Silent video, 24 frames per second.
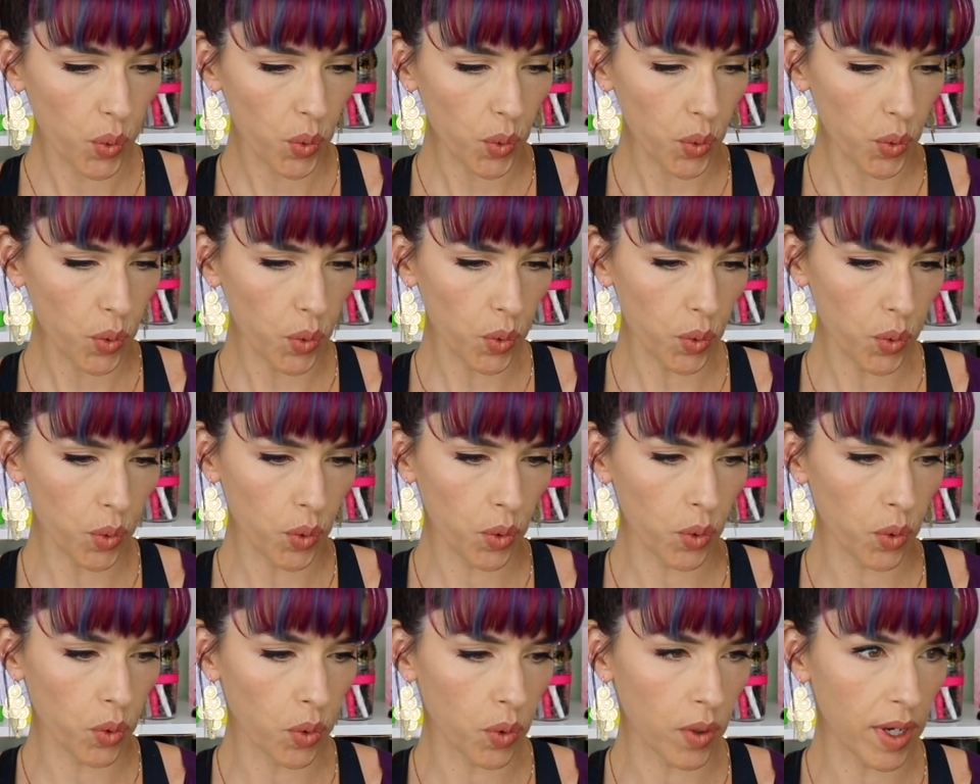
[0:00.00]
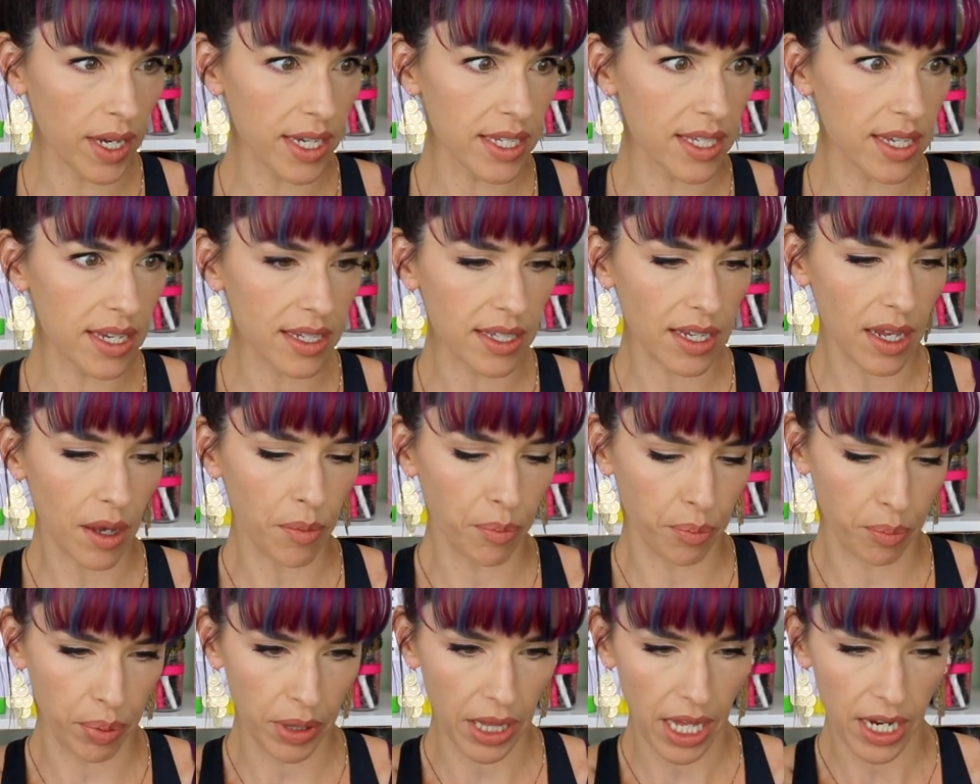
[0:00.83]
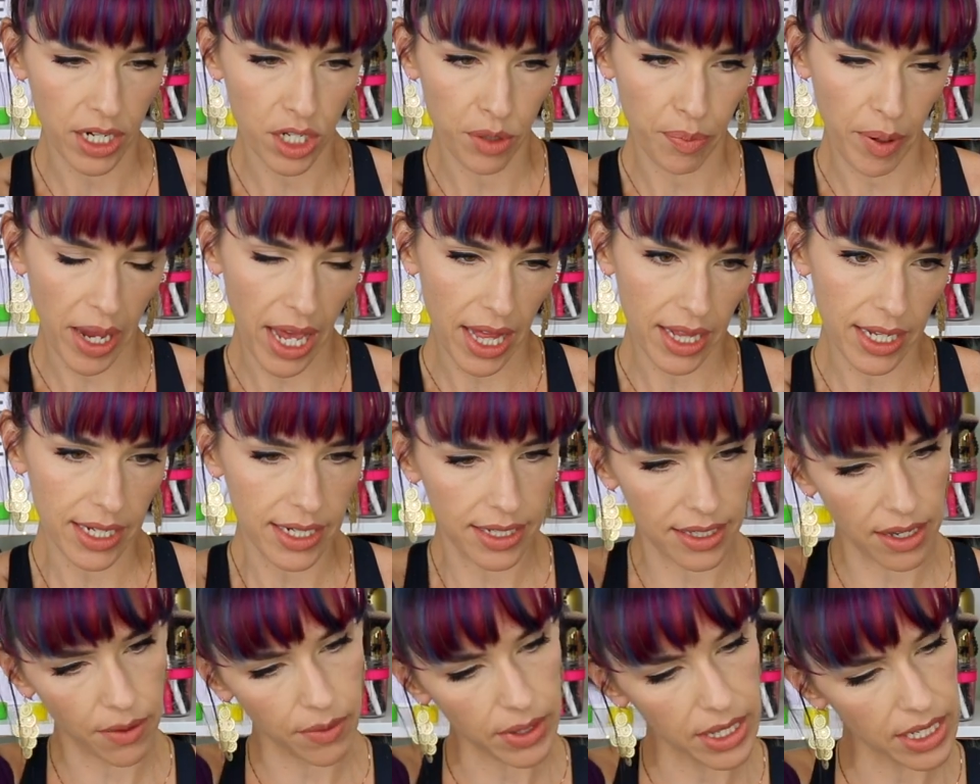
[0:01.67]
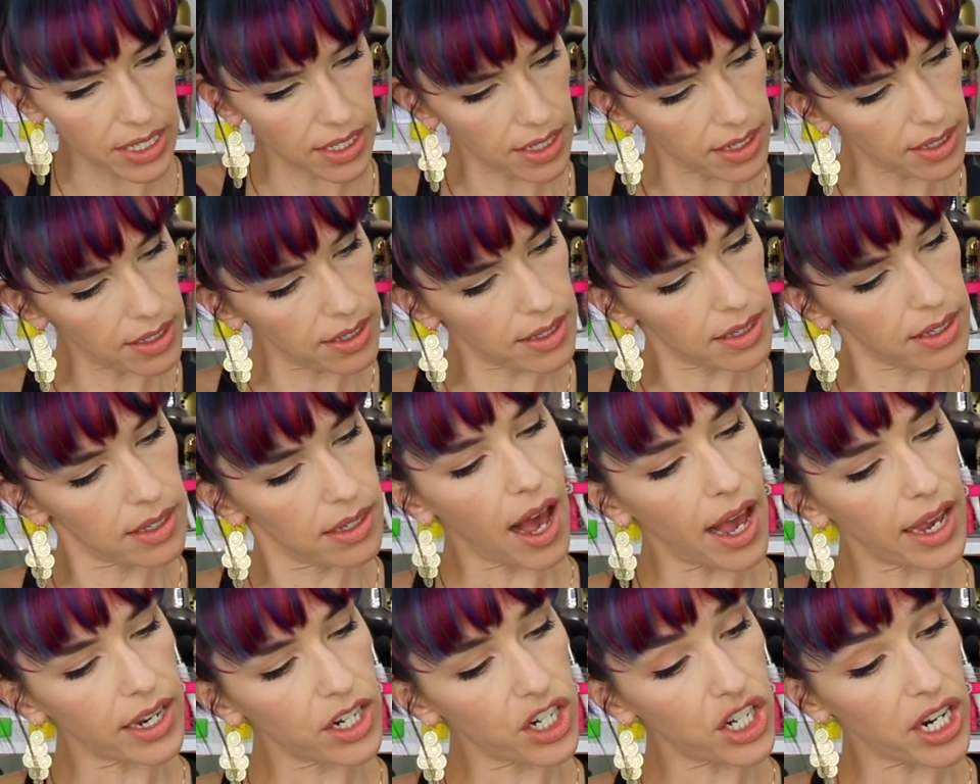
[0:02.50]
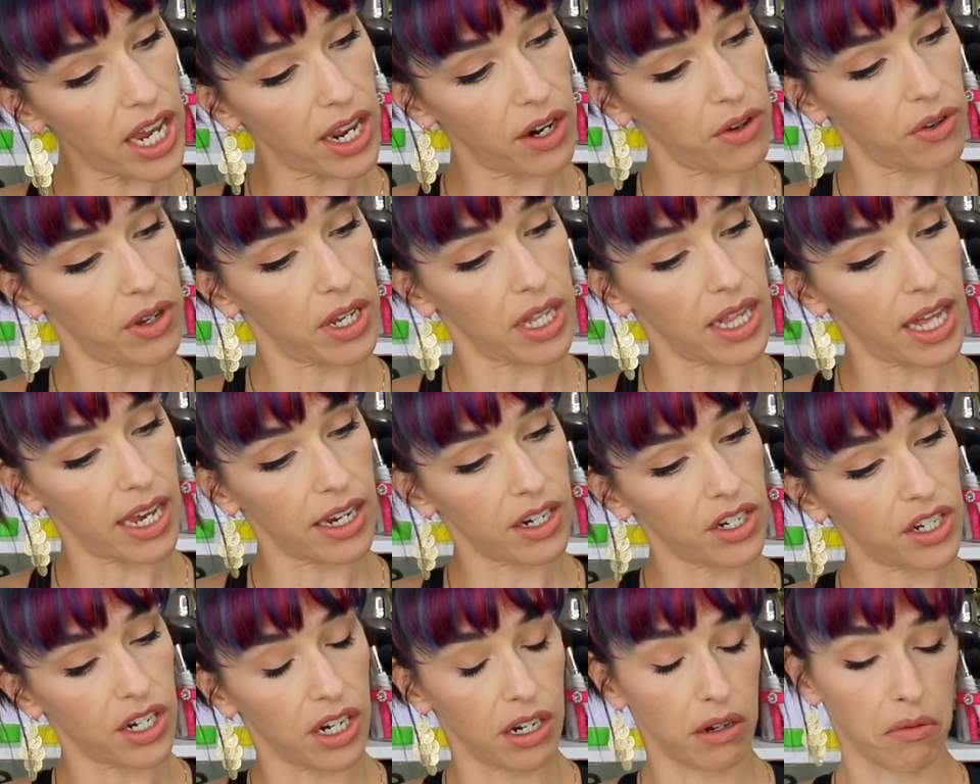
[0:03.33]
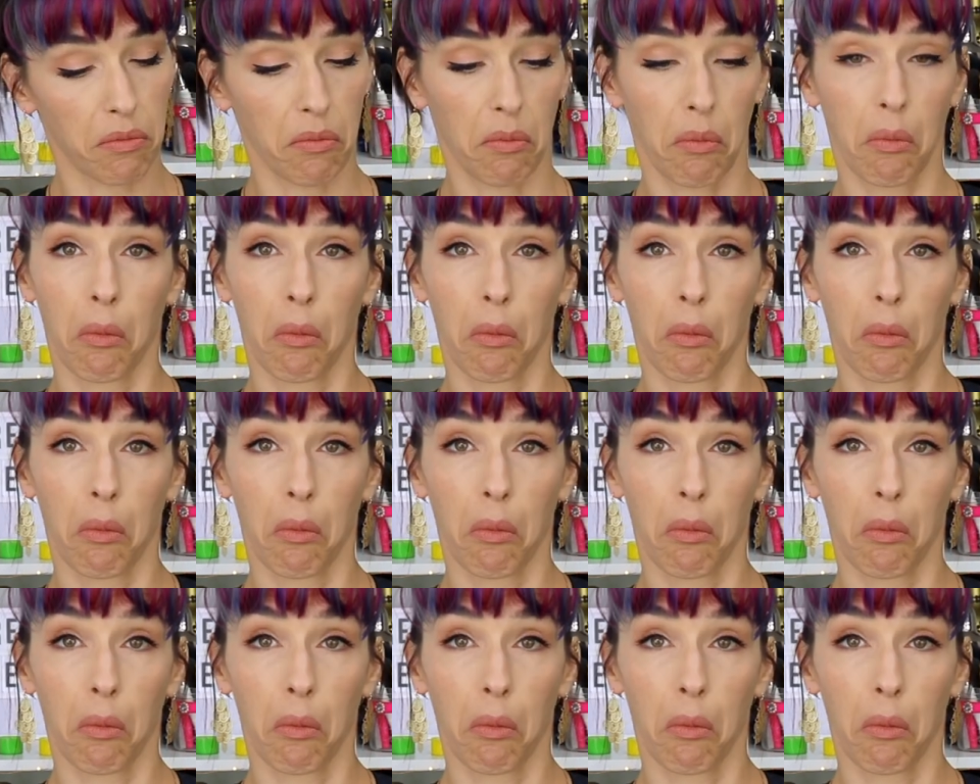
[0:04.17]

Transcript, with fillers: Ooh, is this a blush palette? Is that what this is? Eyeshadow collection.